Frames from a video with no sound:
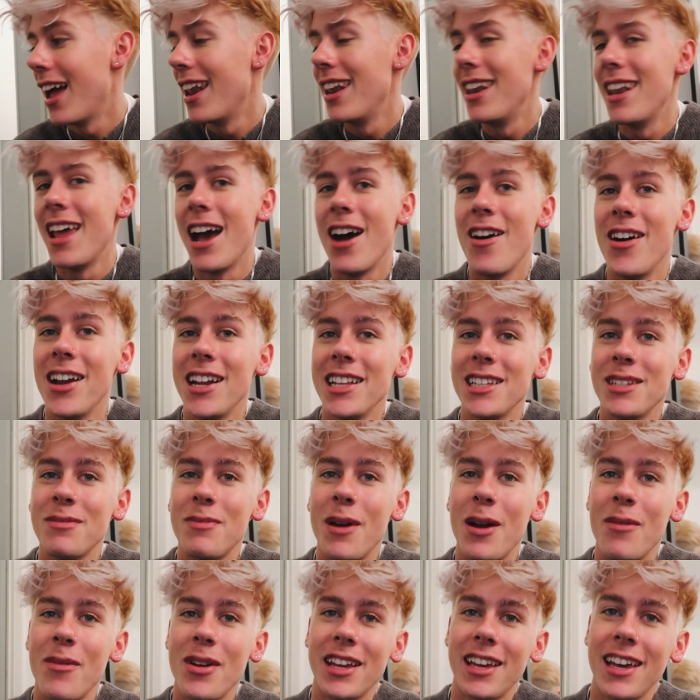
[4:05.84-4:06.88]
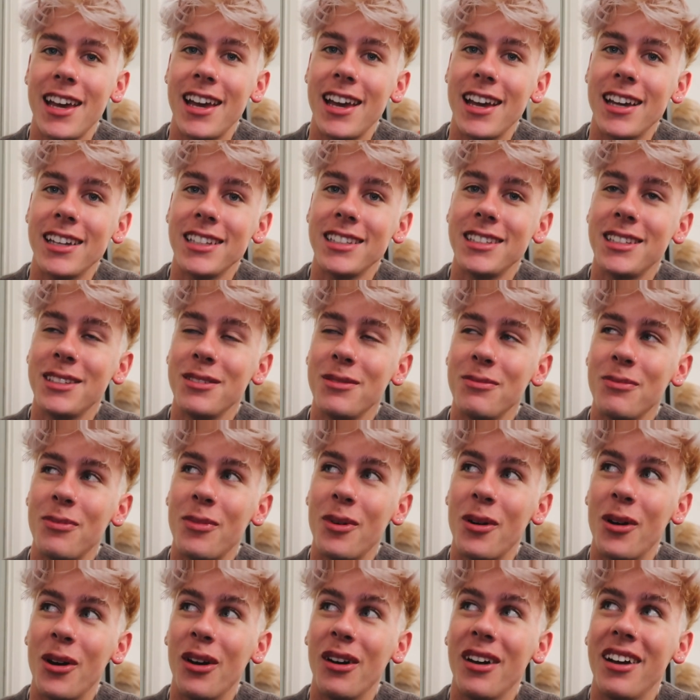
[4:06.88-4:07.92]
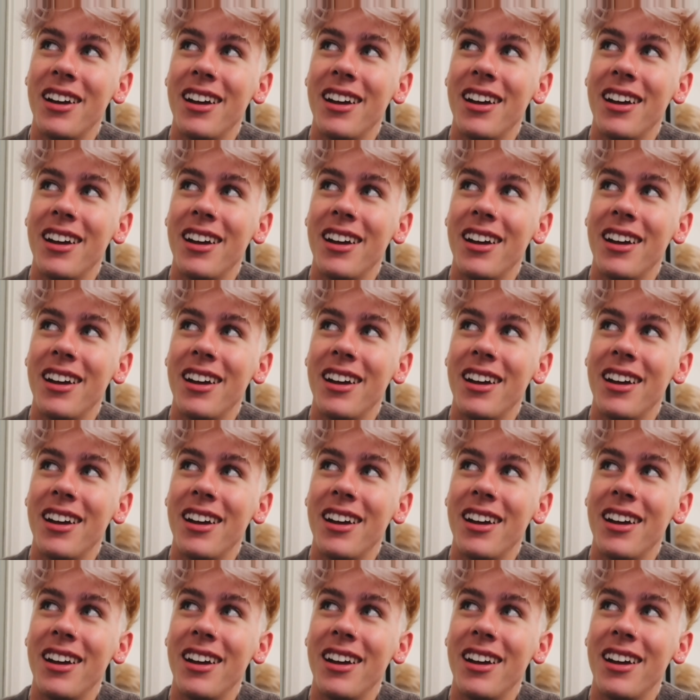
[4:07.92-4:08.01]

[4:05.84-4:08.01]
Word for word: And now I need to pack my case. But...